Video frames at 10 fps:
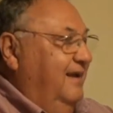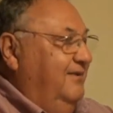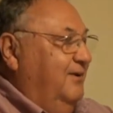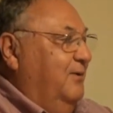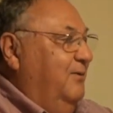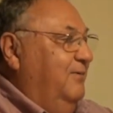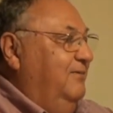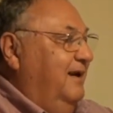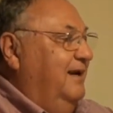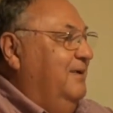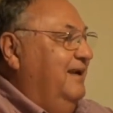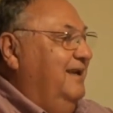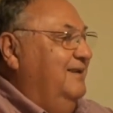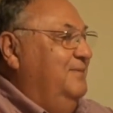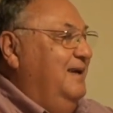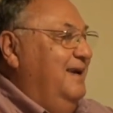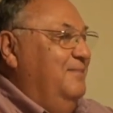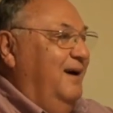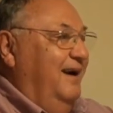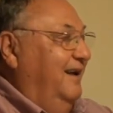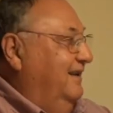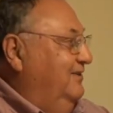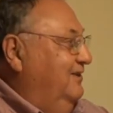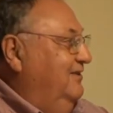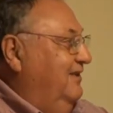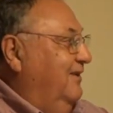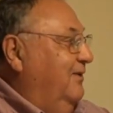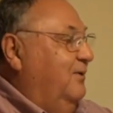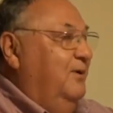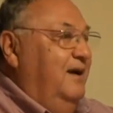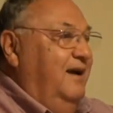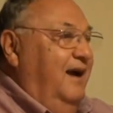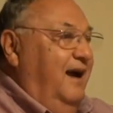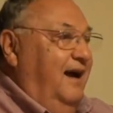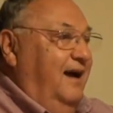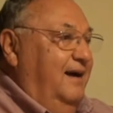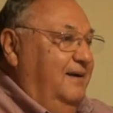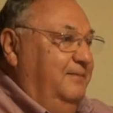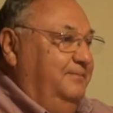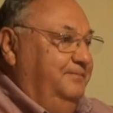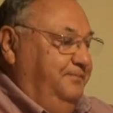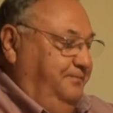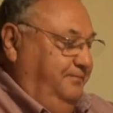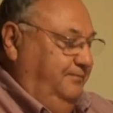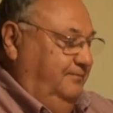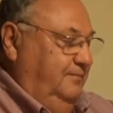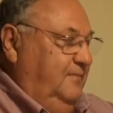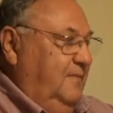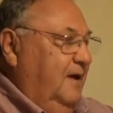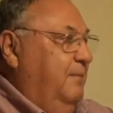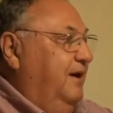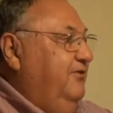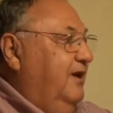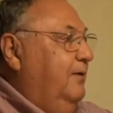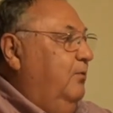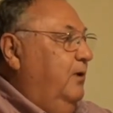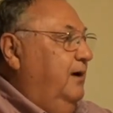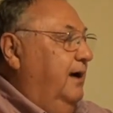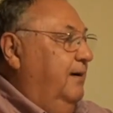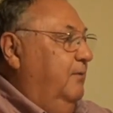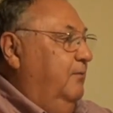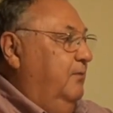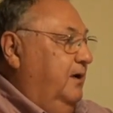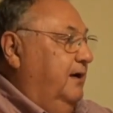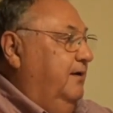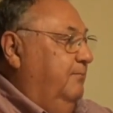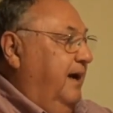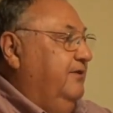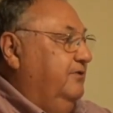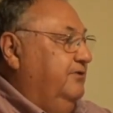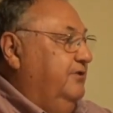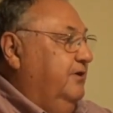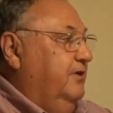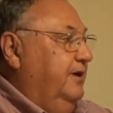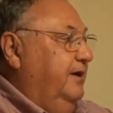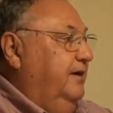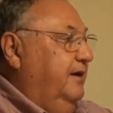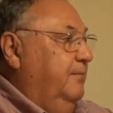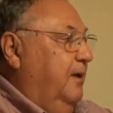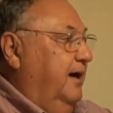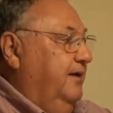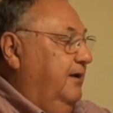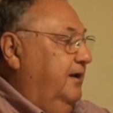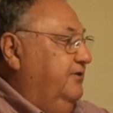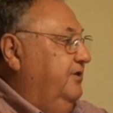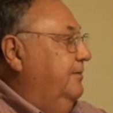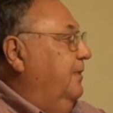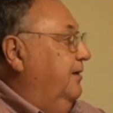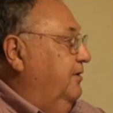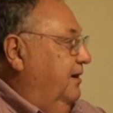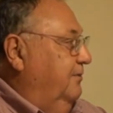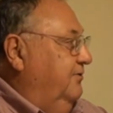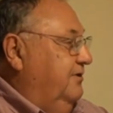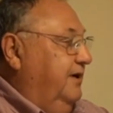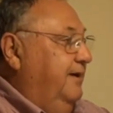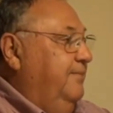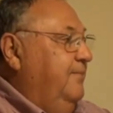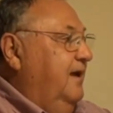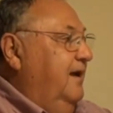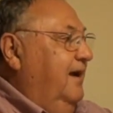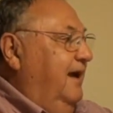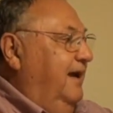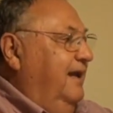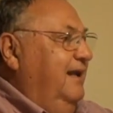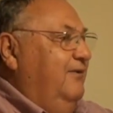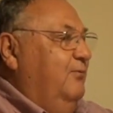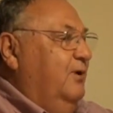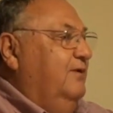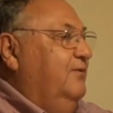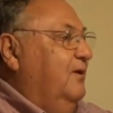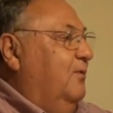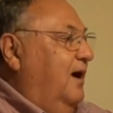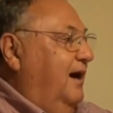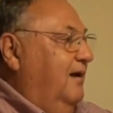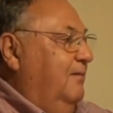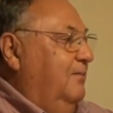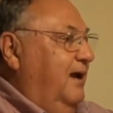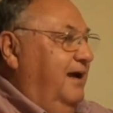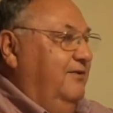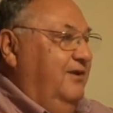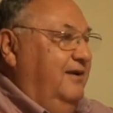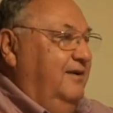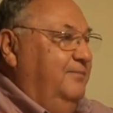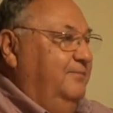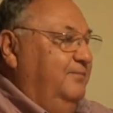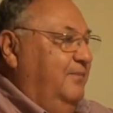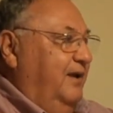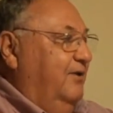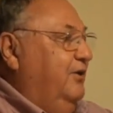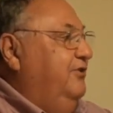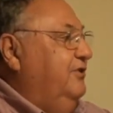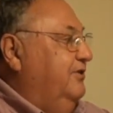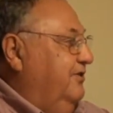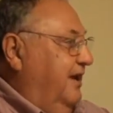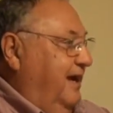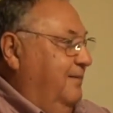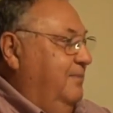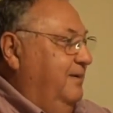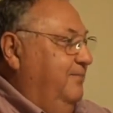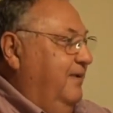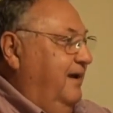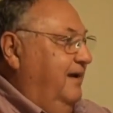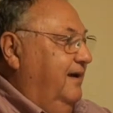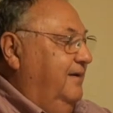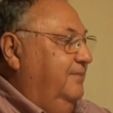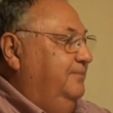So none of my kids became biologists, although uh, my son uh, got a bachelor's degree in biology and biochemistry. Mm -hmm. And then he worked for a while as a, in a research lab uh,